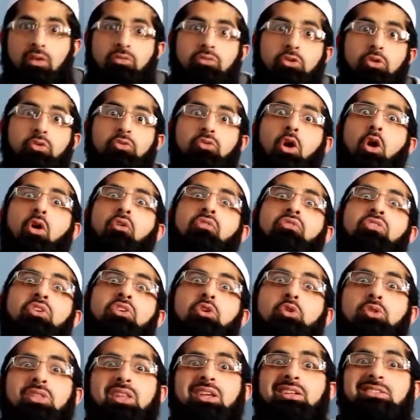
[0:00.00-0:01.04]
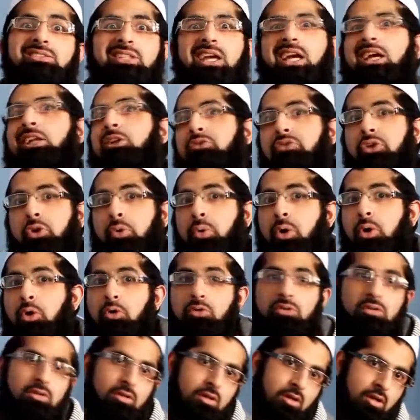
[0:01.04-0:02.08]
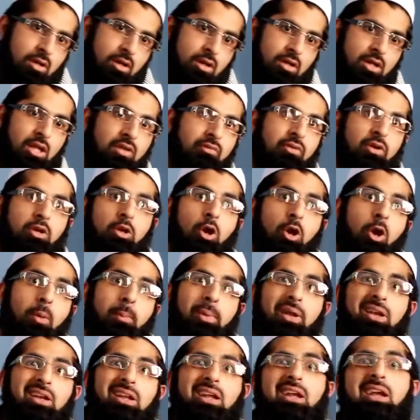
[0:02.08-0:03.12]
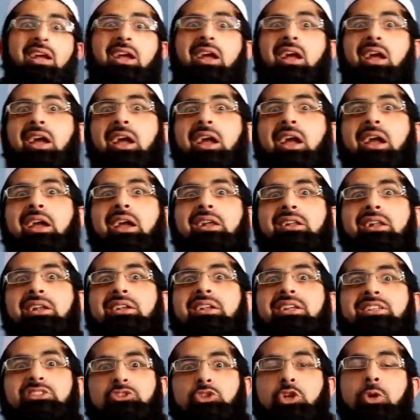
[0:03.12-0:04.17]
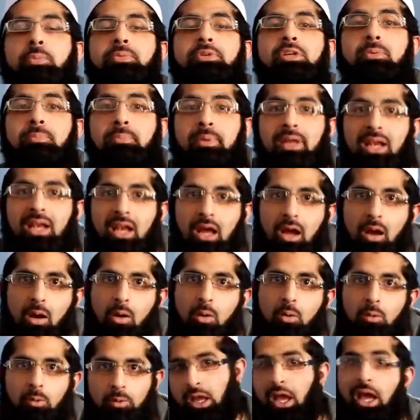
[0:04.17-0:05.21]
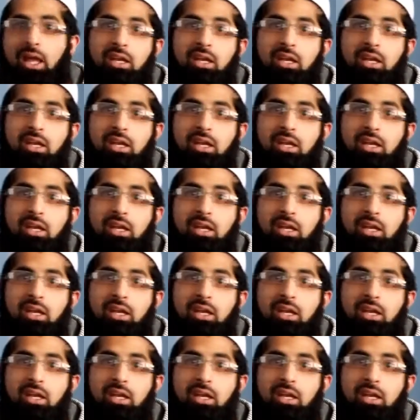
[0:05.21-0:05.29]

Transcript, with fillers: If you've got a few things to add of your own, leave a comment in the description below.